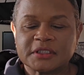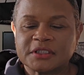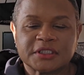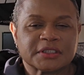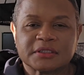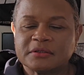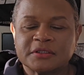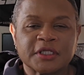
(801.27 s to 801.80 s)

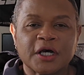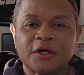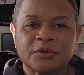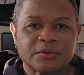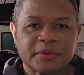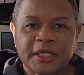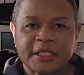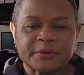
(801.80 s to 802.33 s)
just no.
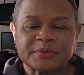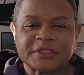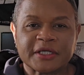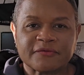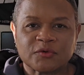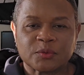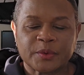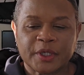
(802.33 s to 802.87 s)
And it was
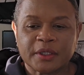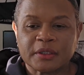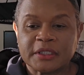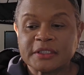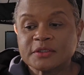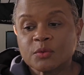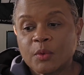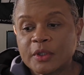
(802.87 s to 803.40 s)
everywhere. And
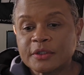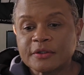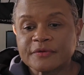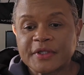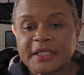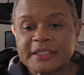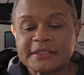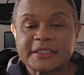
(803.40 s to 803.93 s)
it's a wonder
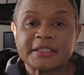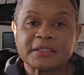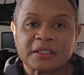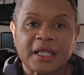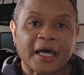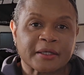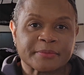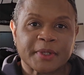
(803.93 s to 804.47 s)
that it didn't
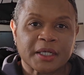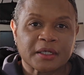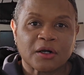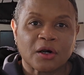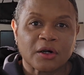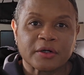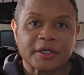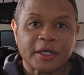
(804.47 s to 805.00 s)
lock my
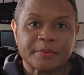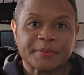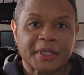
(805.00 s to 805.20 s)
car up.